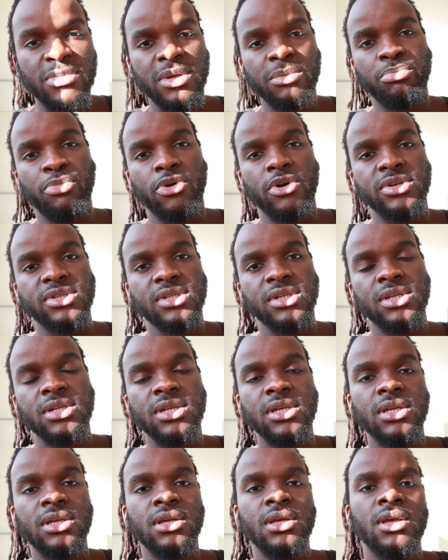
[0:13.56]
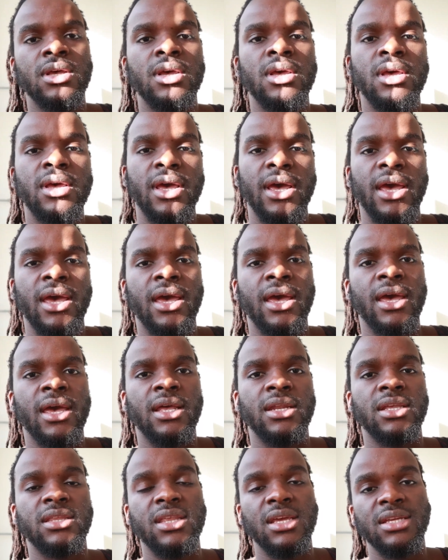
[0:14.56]
me personally,
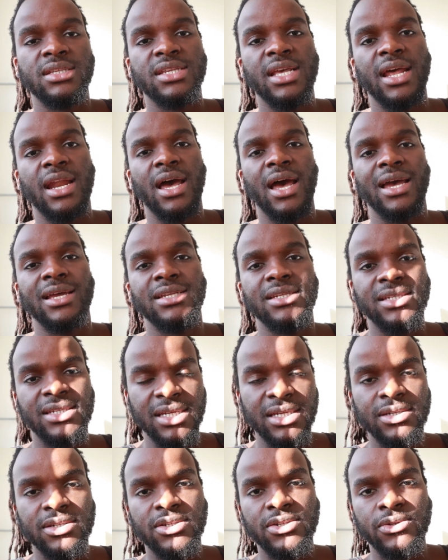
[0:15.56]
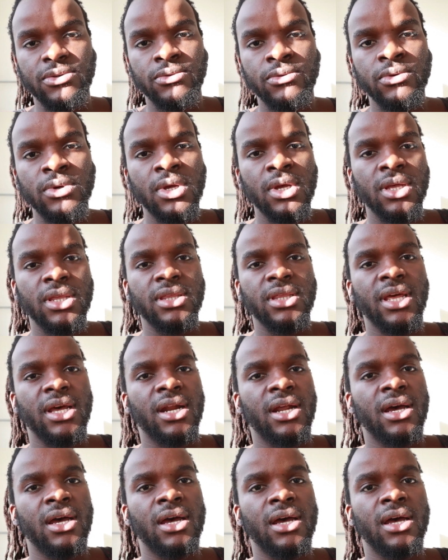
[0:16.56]
and the things that I did do
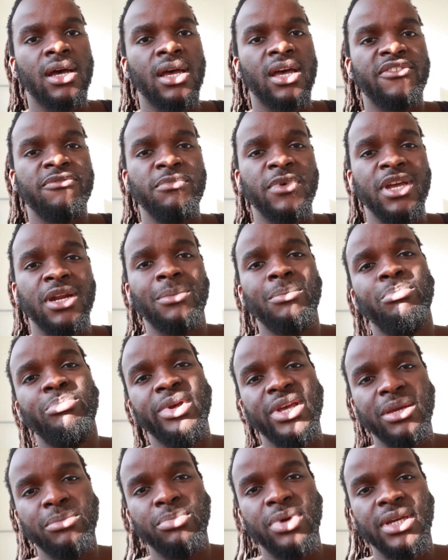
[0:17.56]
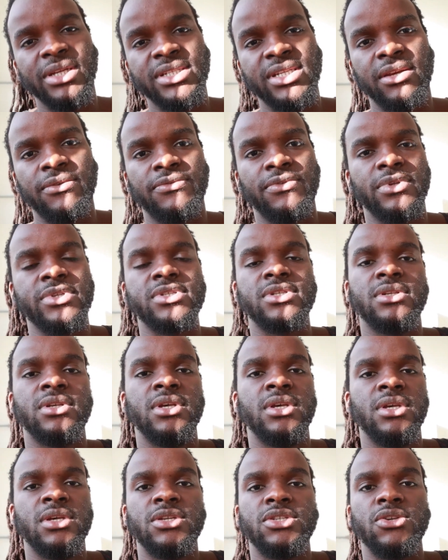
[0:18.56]
that have made a big difference.
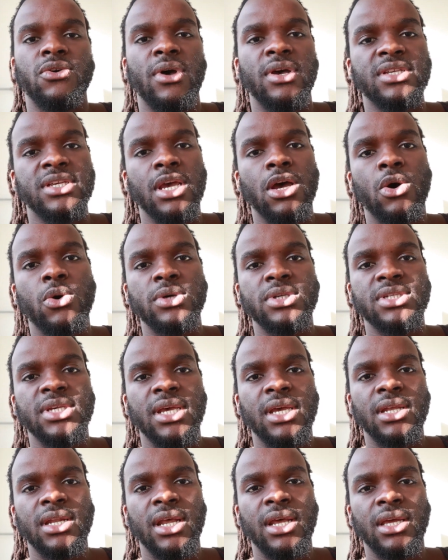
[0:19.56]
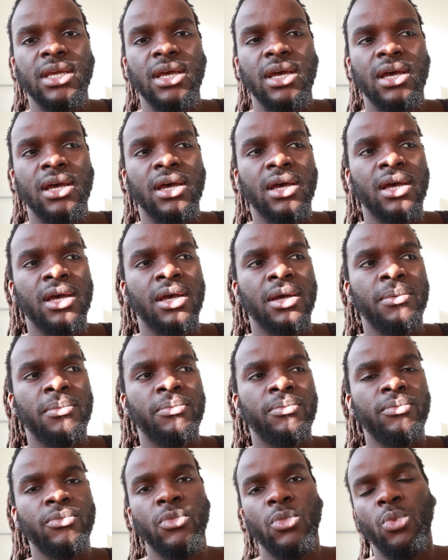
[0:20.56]
So as I always say, like
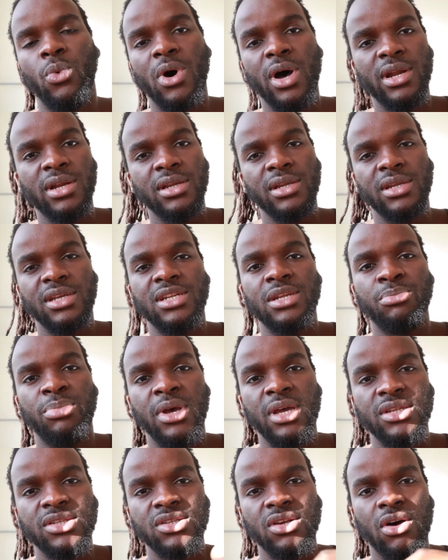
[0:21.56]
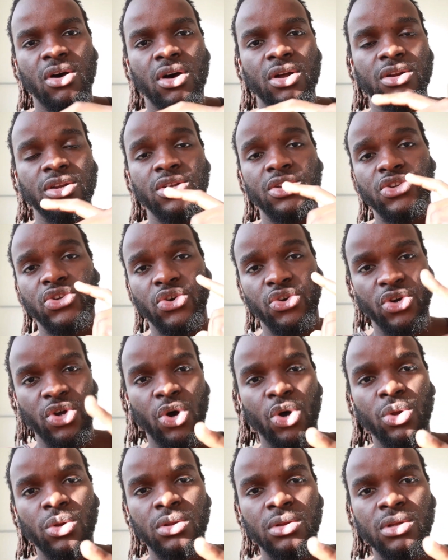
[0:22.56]
one, it depends on your
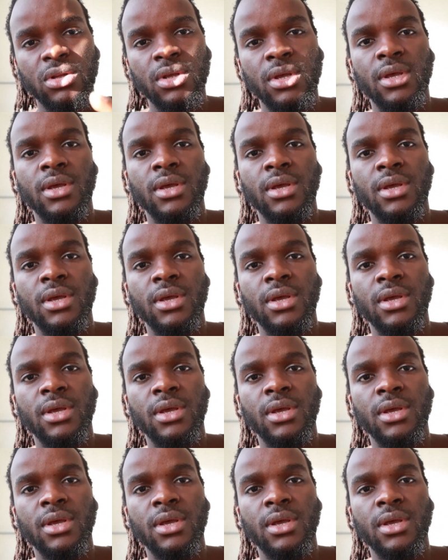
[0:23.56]
goal,